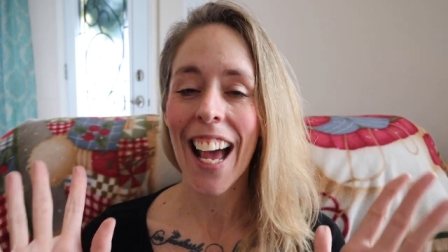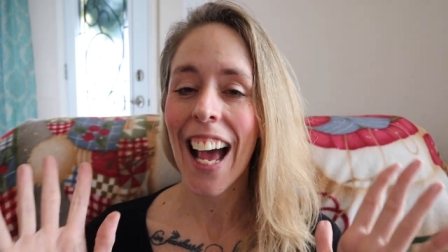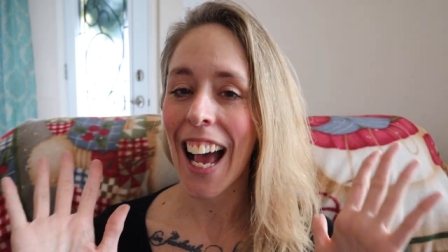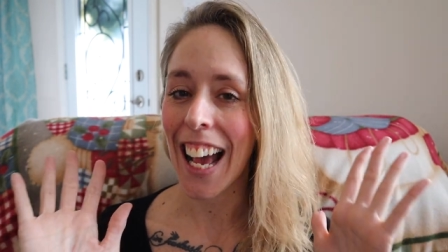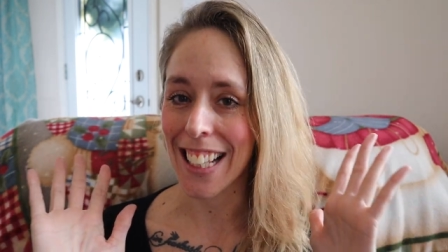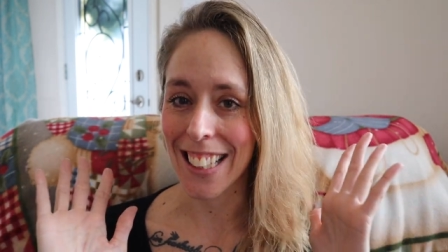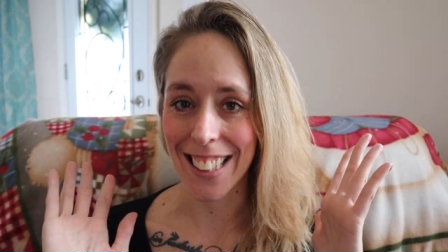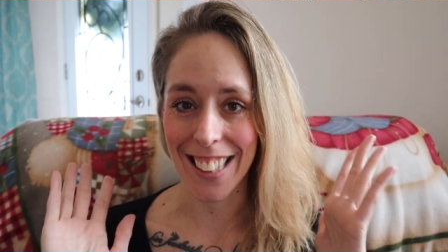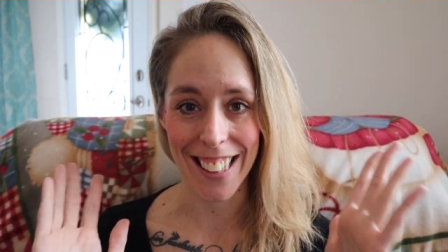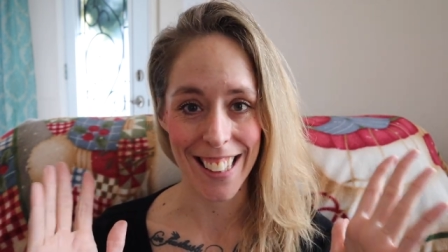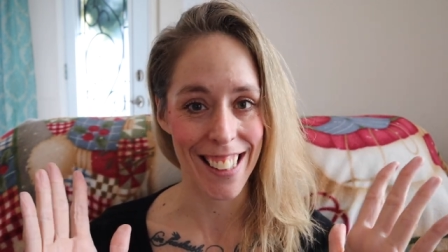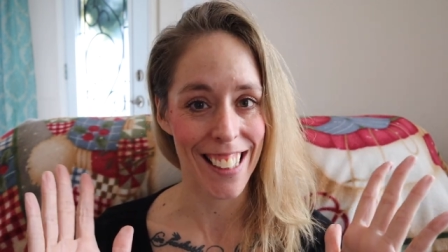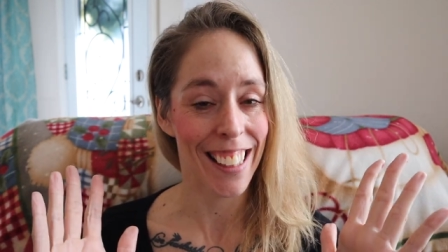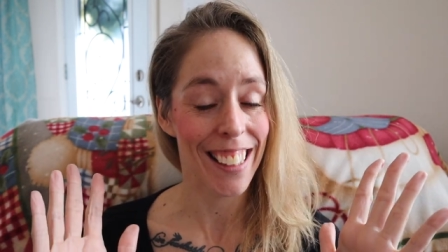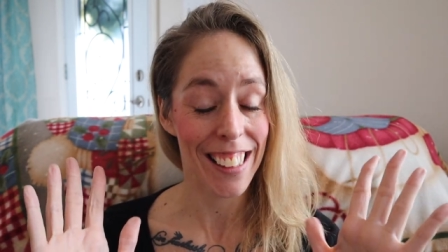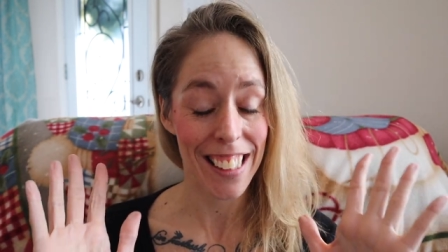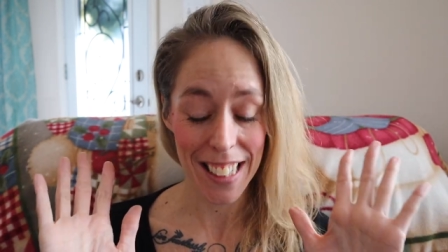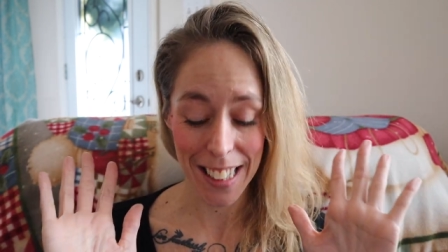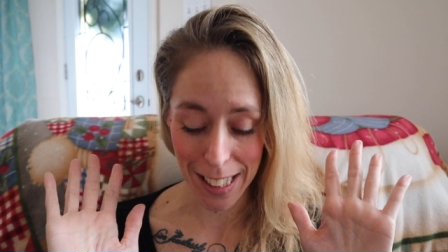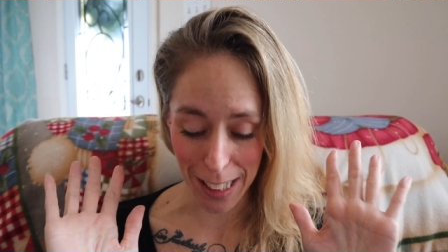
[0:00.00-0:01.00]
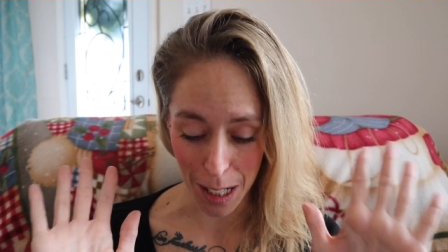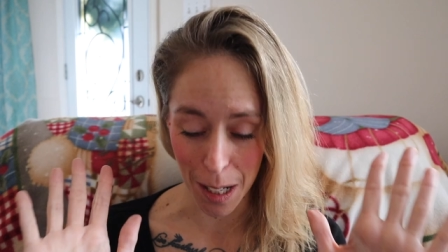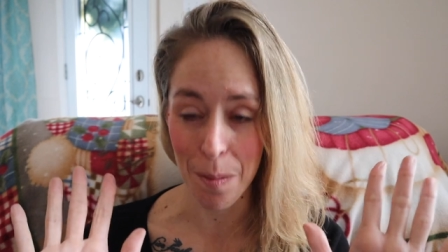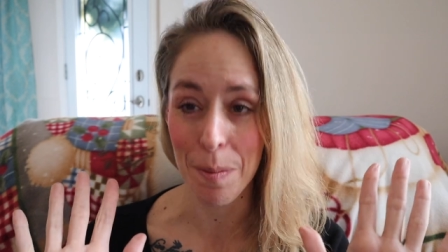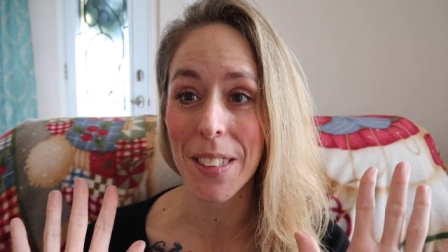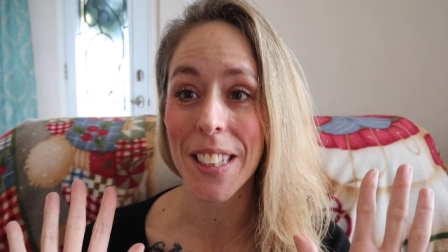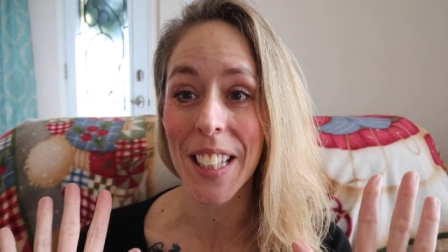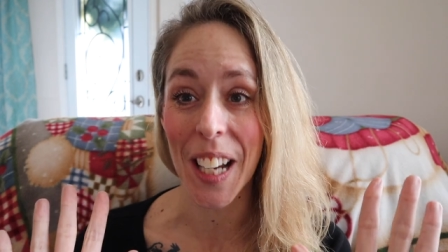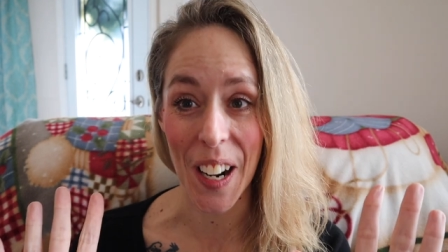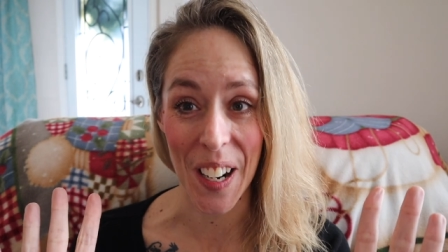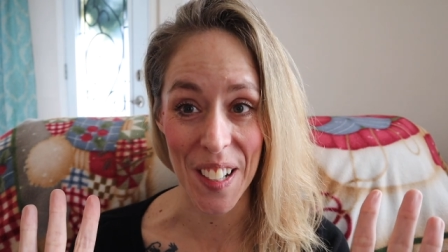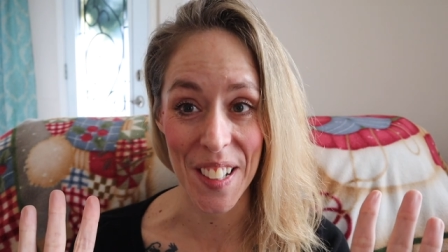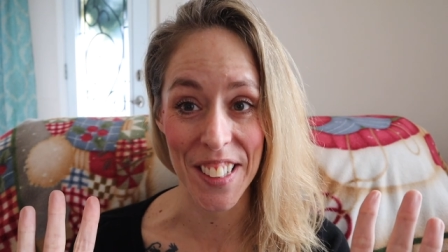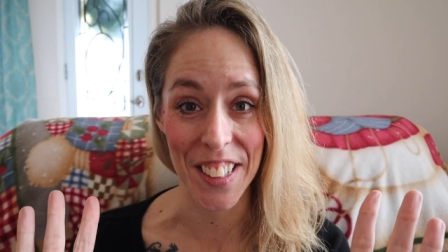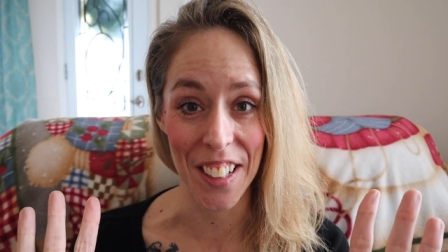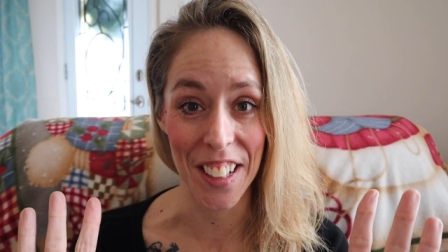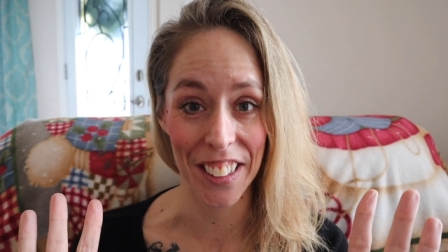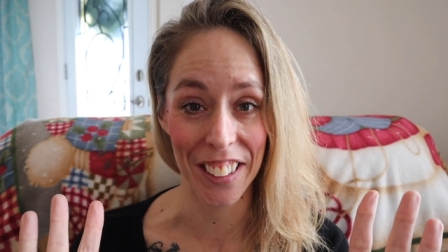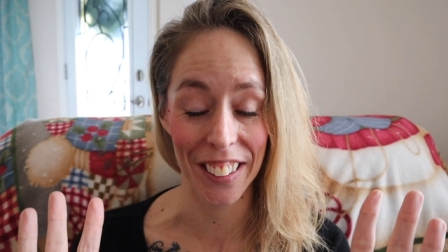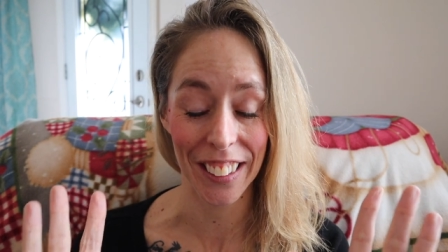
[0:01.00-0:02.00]
has some scars
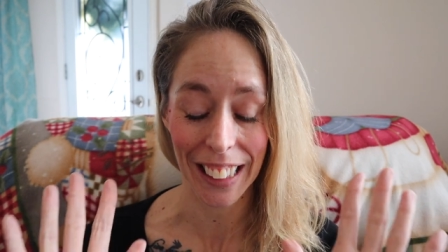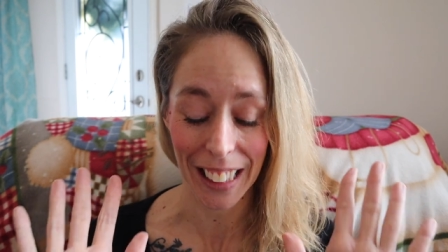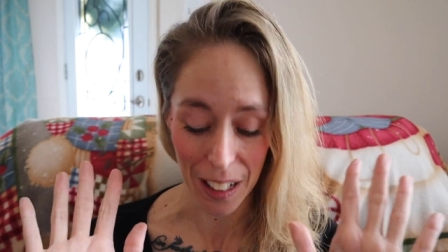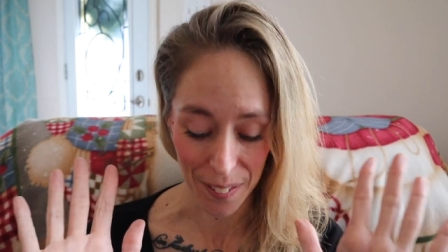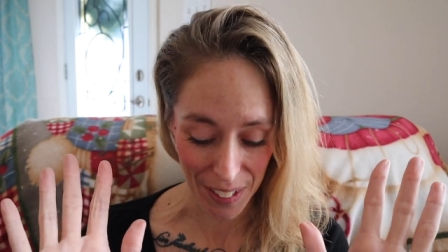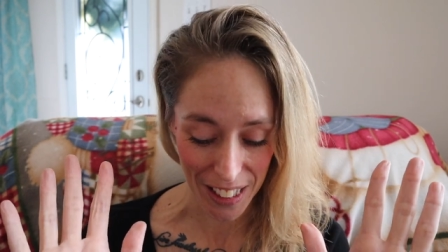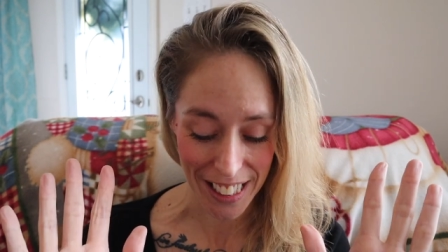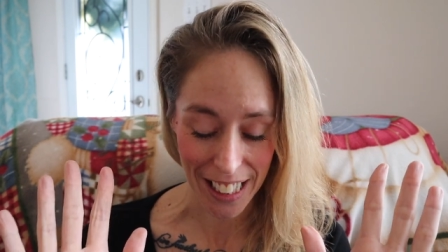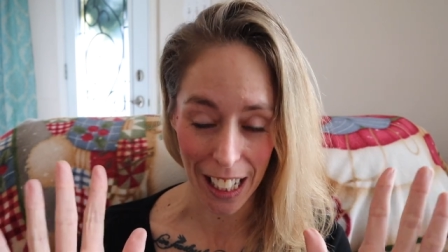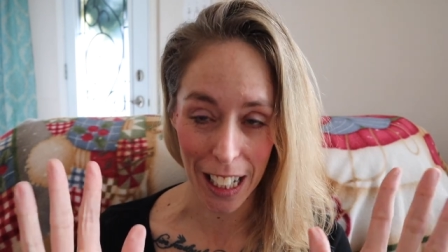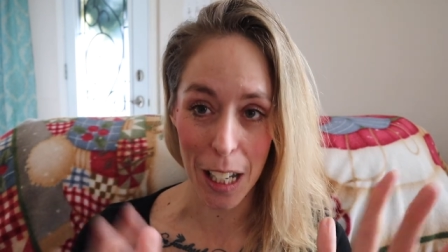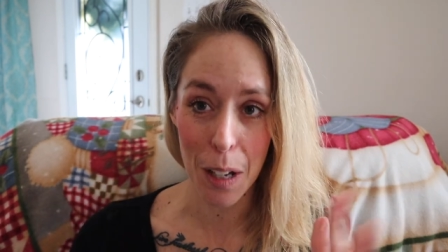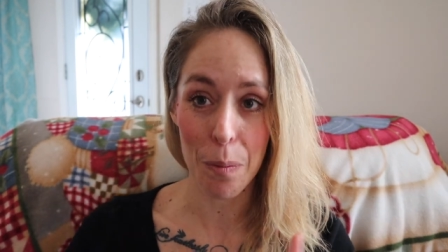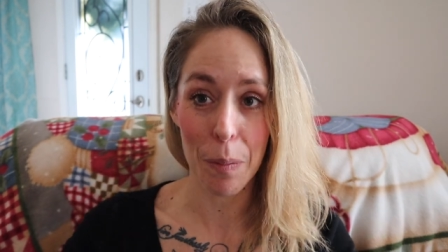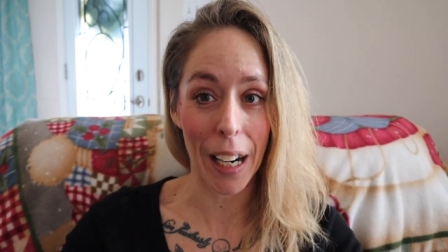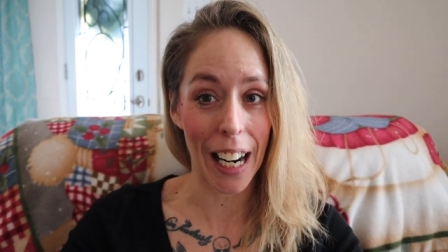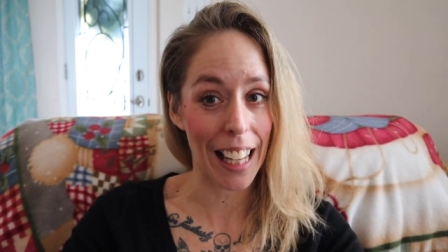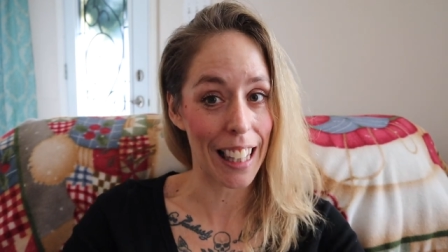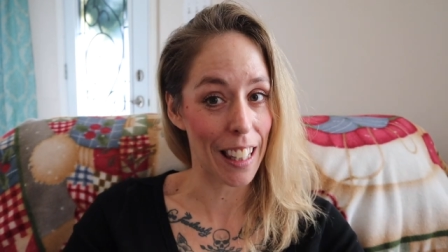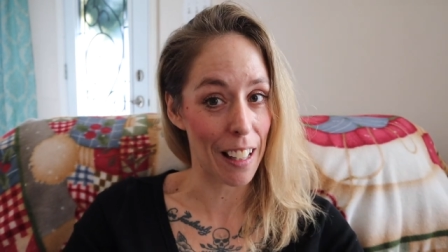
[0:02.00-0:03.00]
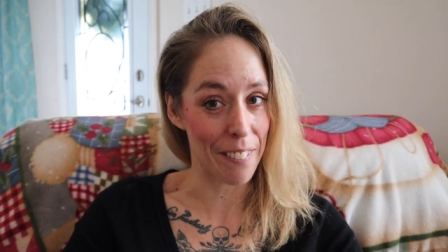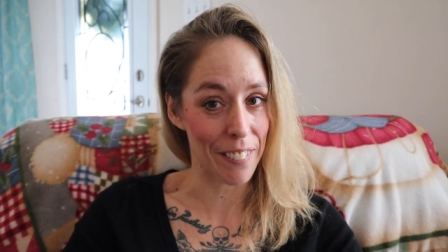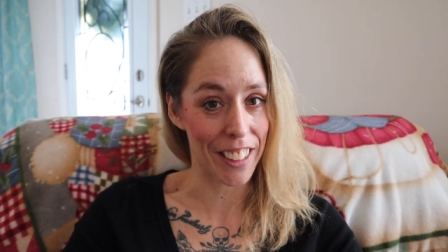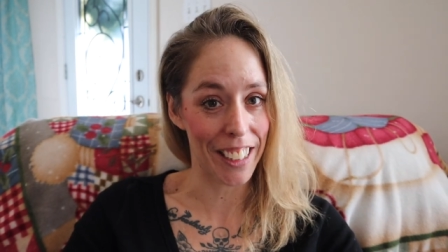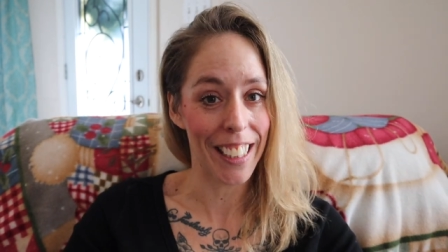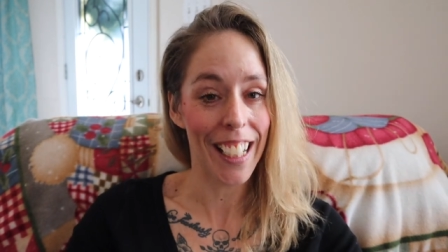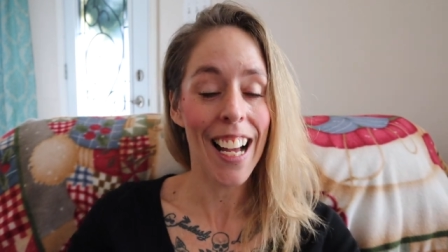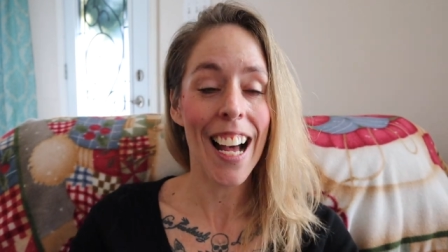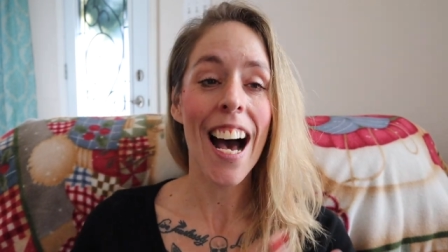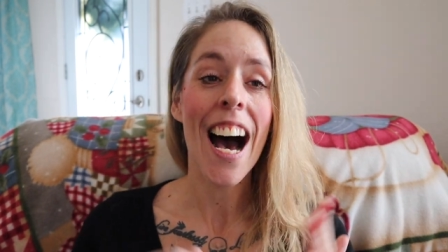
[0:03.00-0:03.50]
on her, let me tell you, but I love her.